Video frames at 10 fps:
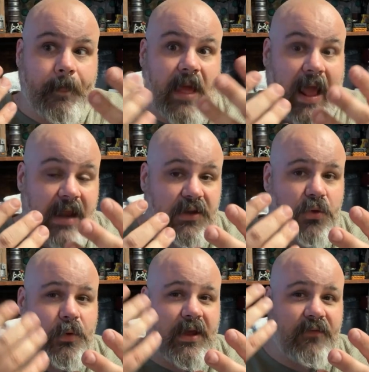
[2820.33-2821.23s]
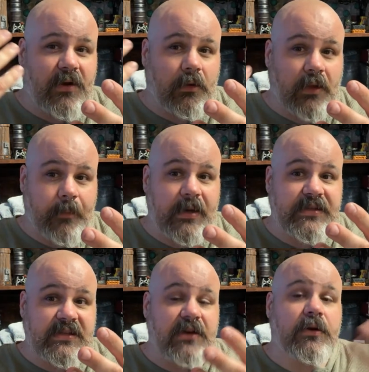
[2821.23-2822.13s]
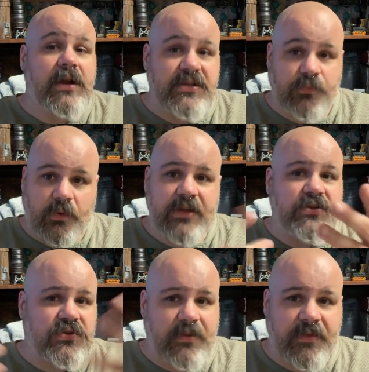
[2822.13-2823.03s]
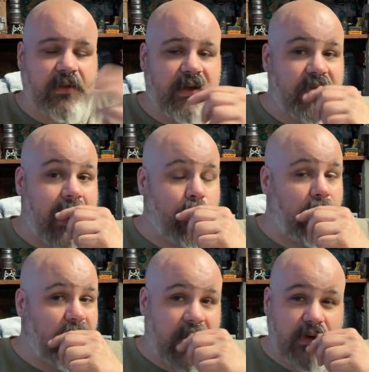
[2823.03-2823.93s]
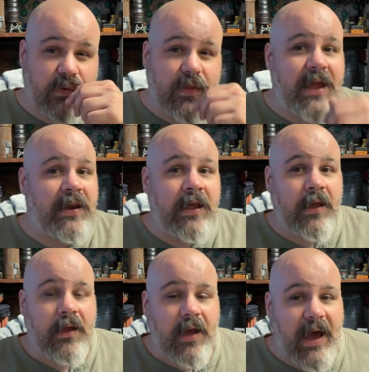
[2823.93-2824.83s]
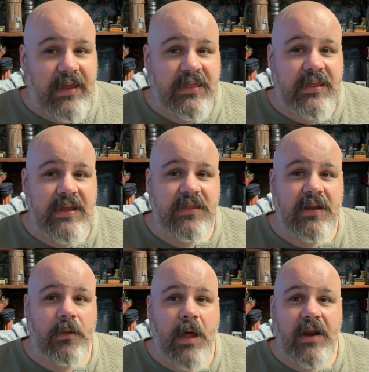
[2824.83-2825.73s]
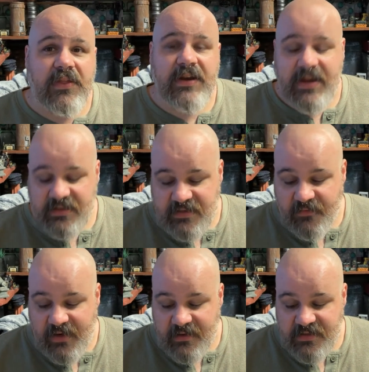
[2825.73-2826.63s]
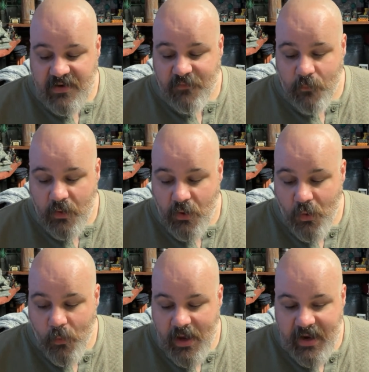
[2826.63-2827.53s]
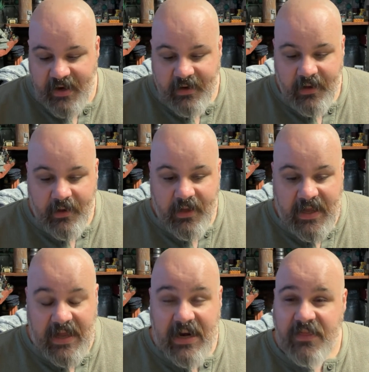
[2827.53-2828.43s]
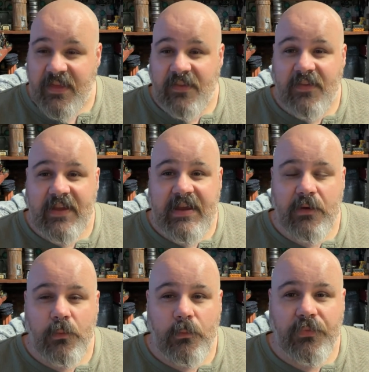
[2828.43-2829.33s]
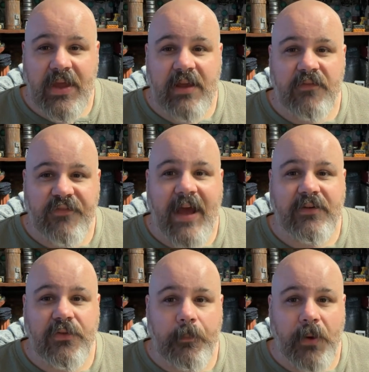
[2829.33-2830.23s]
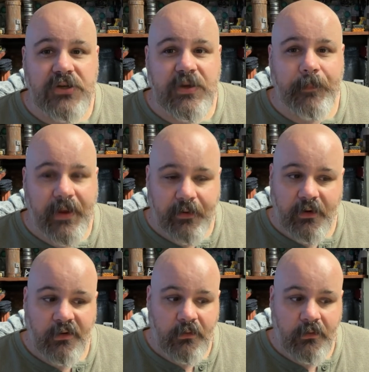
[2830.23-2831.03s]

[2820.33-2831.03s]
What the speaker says: and you give it a limited series release or something like that where they can do that, I think that a lot of the negativity and stuff will go away, and I think that they can factor the budget better,